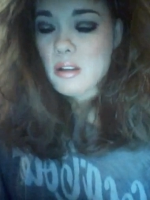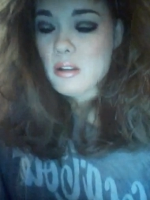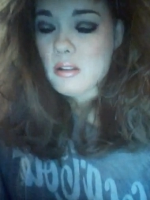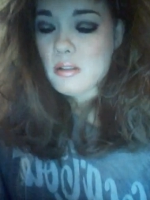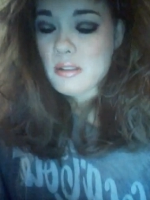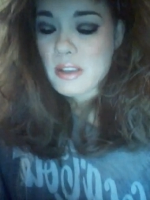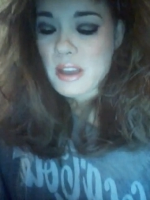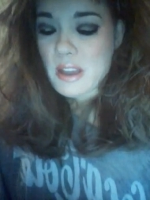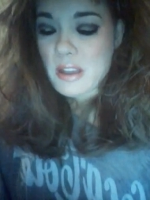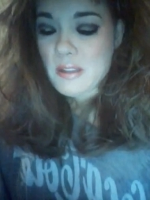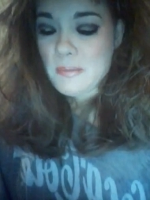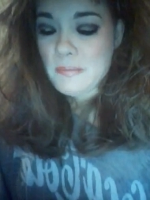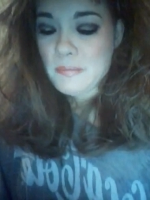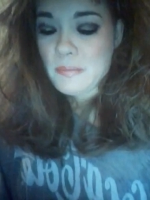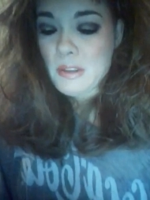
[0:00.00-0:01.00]

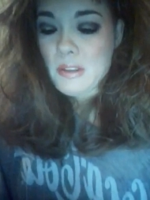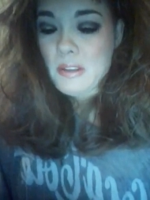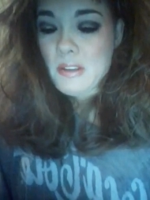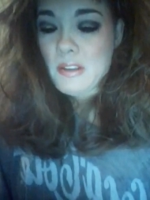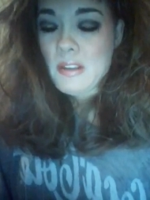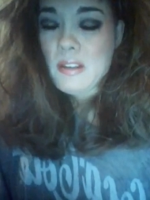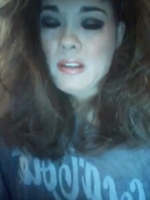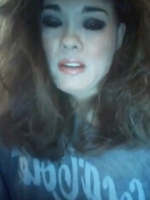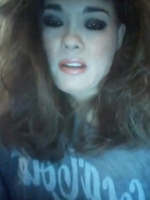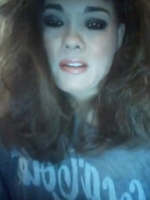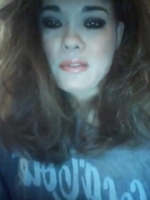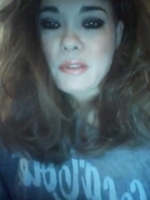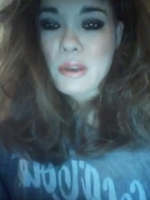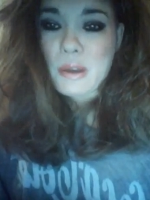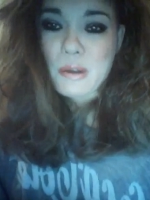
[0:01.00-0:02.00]
Okay.
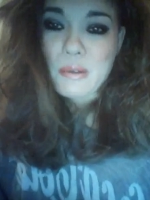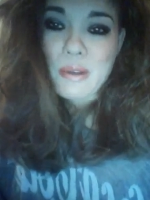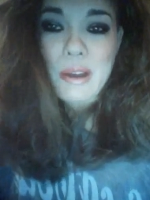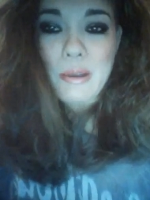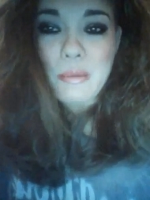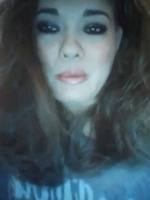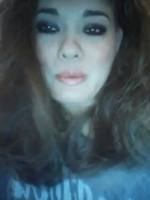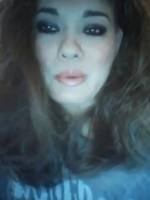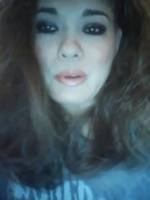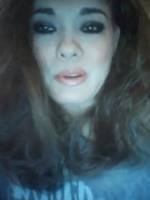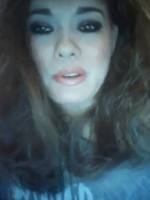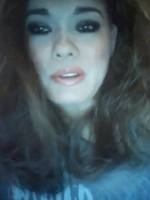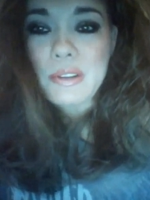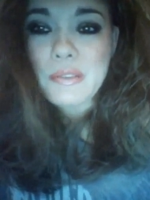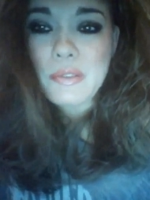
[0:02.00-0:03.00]
Now, I will
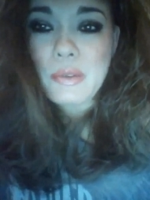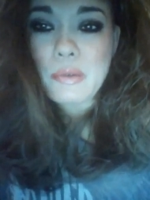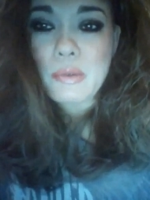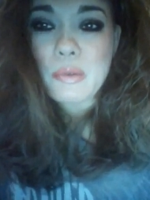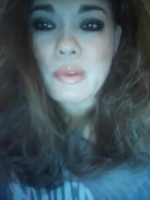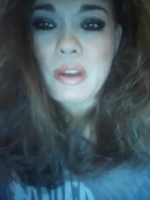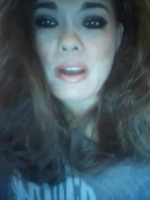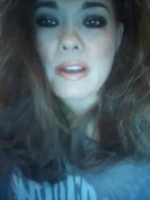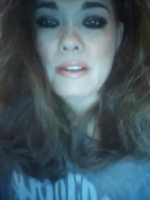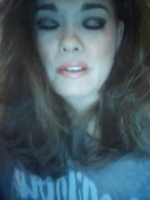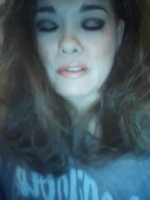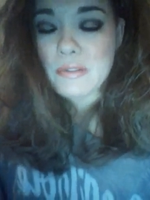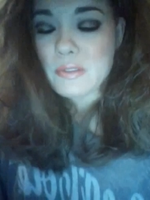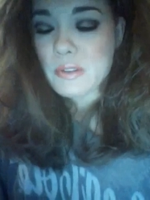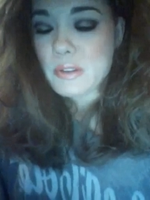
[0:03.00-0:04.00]
give you
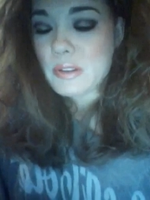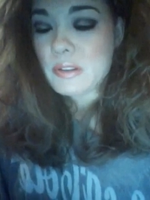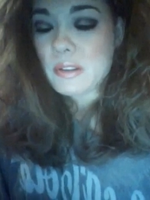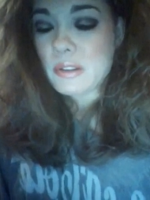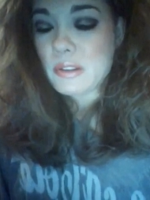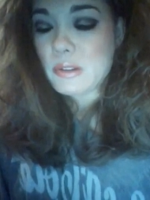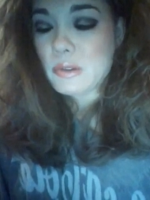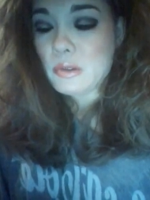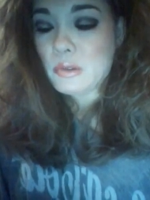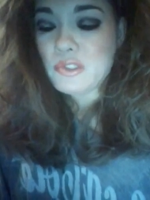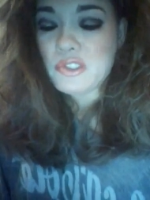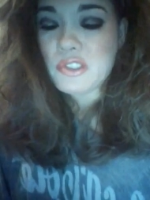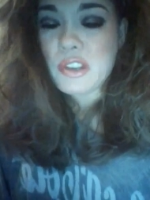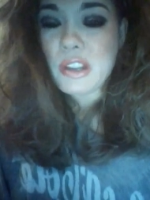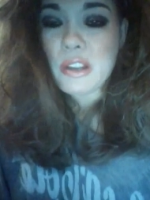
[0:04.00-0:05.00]
kind of a little
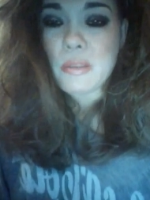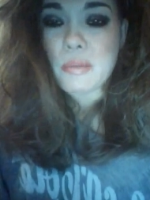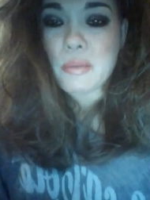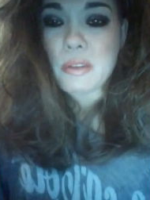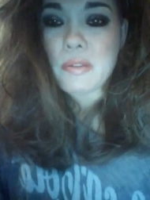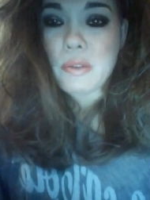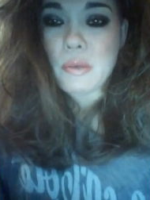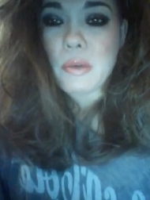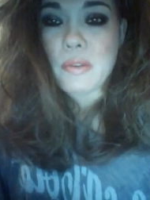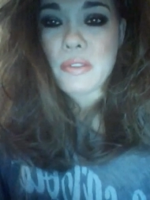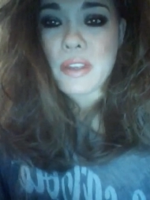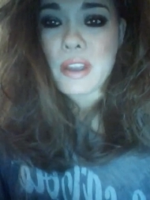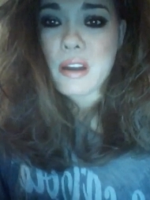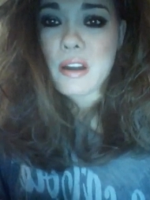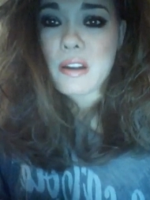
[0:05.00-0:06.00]
sneak preview
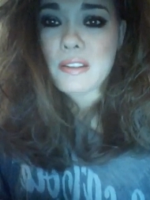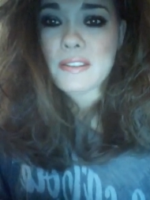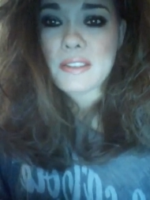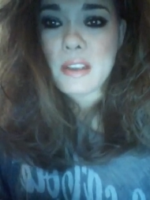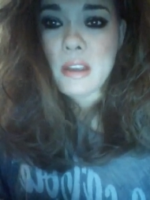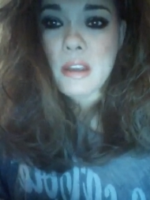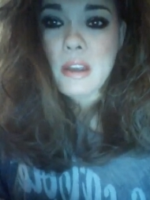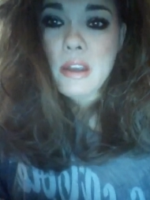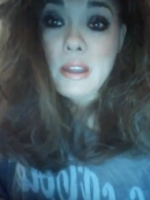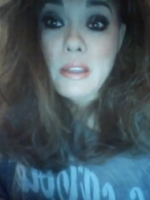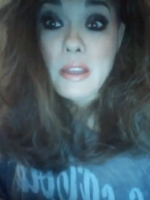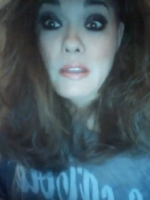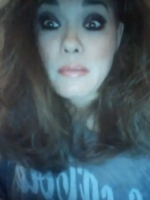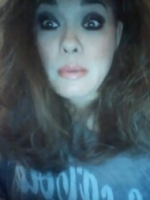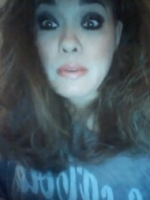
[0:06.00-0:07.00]
of the cards
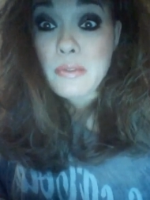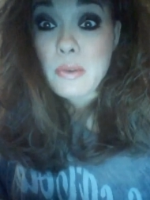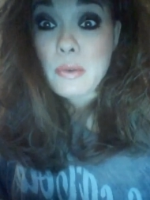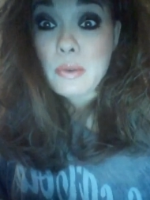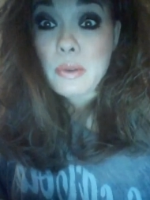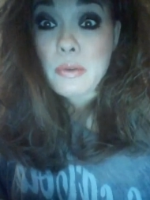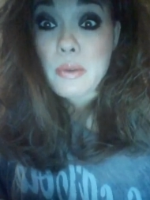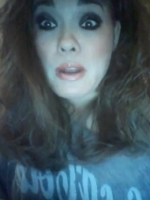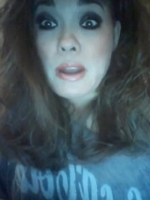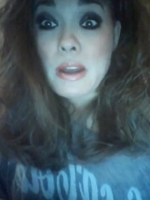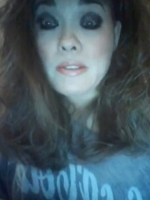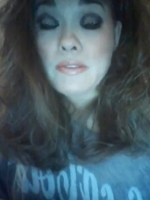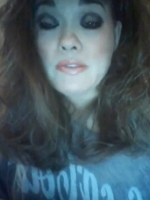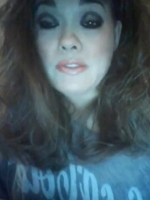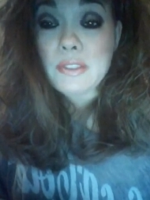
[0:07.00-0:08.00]
that have been
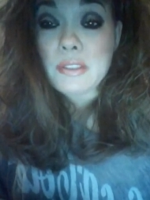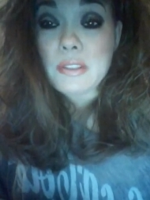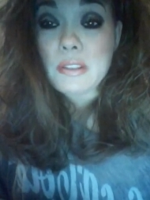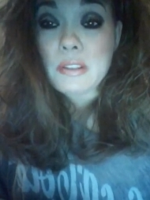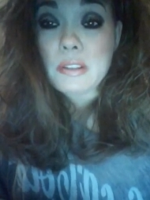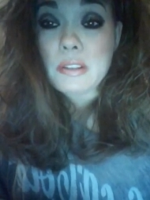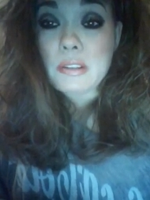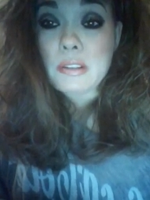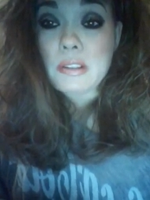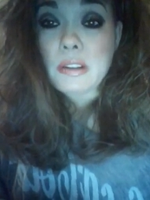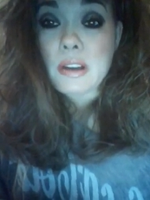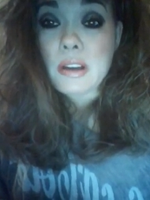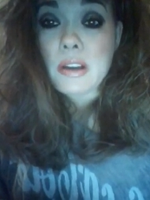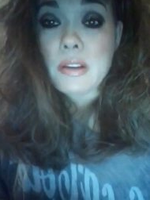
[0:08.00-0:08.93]
photographed on